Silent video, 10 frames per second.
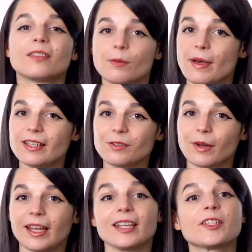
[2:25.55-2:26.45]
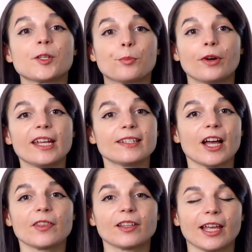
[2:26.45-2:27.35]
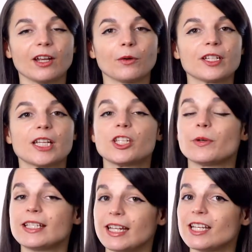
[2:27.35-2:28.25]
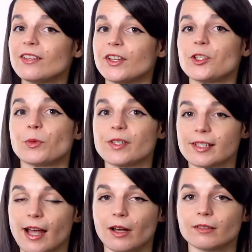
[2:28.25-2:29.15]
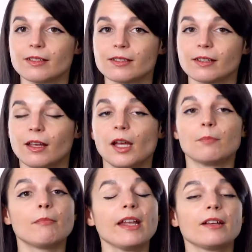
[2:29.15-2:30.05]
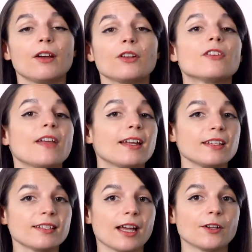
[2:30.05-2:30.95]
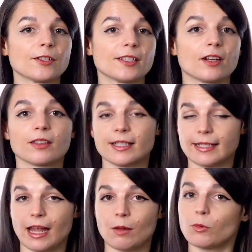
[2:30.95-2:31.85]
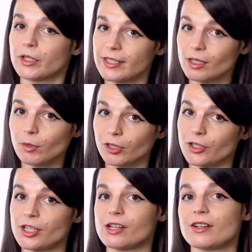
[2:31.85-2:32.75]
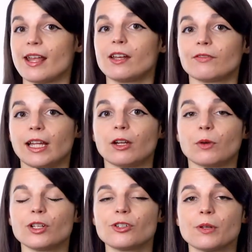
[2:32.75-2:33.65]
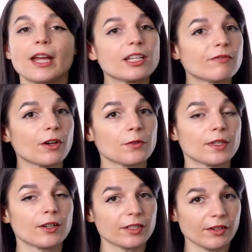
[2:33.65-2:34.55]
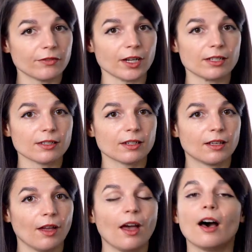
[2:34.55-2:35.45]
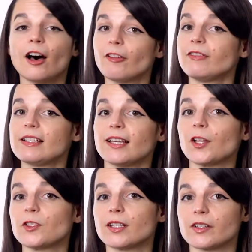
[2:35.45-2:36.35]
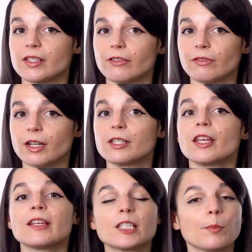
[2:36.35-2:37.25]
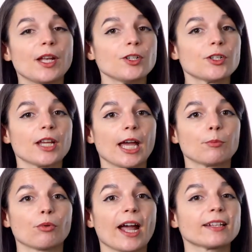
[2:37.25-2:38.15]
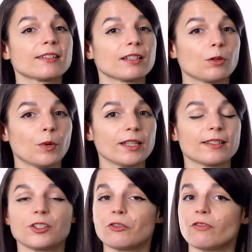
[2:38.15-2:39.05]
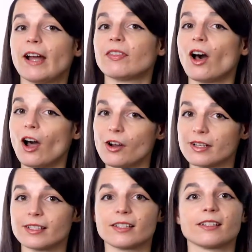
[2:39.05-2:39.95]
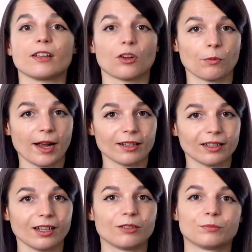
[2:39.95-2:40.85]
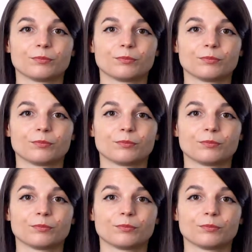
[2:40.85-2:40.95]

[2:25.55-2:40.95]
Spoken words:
The best way is to break down the language into its individual sounds. Make note of any sounds that are the same or similar to your native language and of those that are different. Of the sounds that are different, spend your time practicing the ones that you find the hardest to say correctly.